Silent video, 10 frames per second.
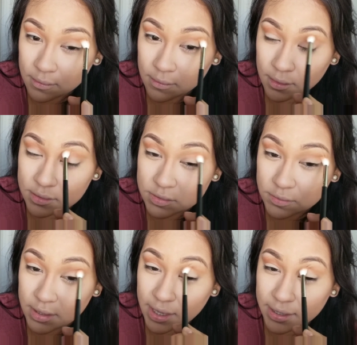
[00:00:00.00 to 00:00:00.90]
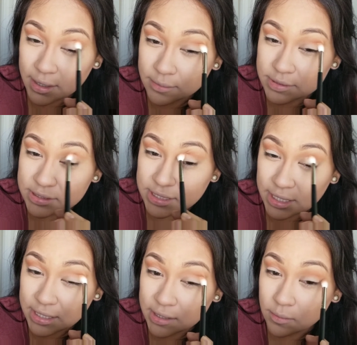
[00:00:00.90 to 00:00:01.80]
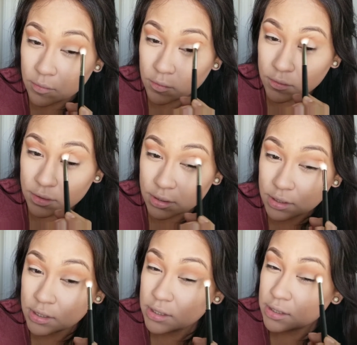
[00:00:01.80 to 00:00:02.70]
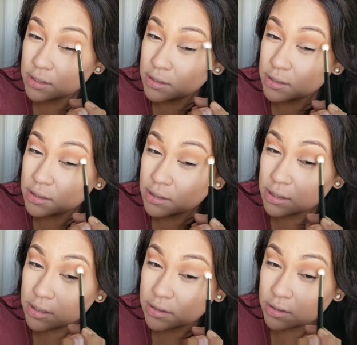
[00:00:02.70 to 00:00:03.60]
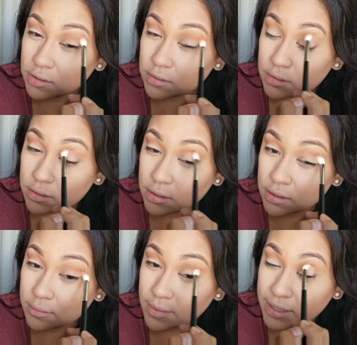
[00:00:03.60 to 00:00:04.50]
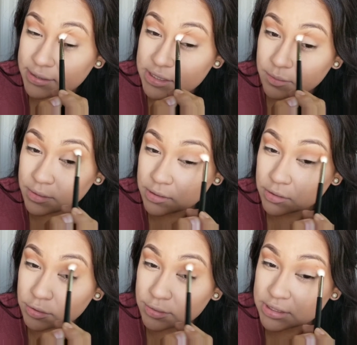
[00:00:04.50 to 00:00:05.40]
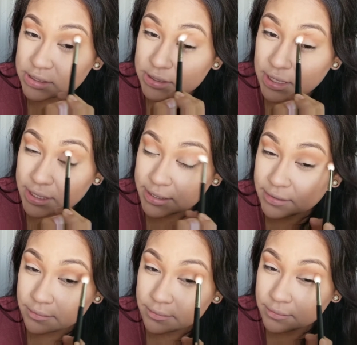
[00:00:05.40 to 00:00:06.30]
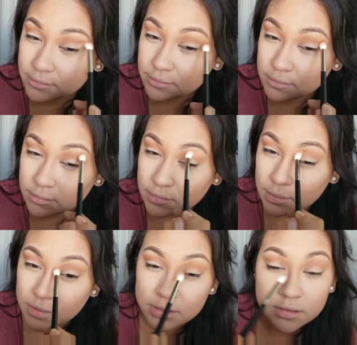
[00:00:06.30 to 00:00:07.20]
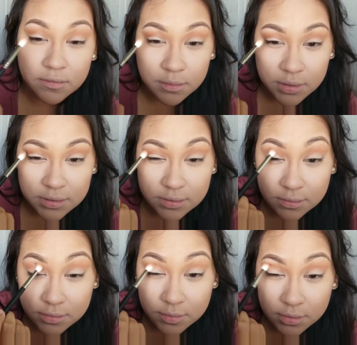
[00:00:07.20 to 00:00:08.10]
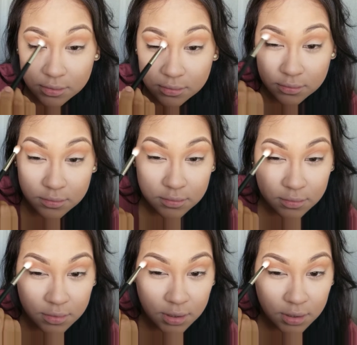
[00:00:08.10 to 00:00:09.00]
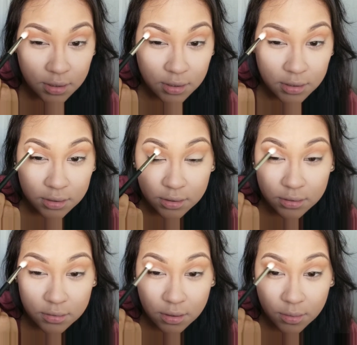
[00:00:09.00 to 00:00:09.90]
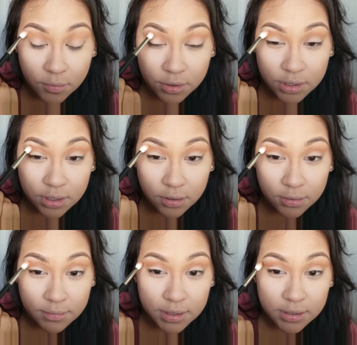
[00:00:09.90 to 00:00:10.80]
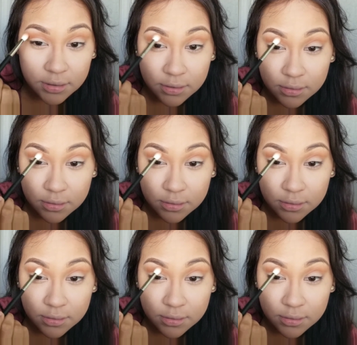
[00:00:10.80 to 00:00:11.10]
And so that I'm just taking it more in my deepened crease line. I'm not sure if that makes sense, but you know, I'm working on my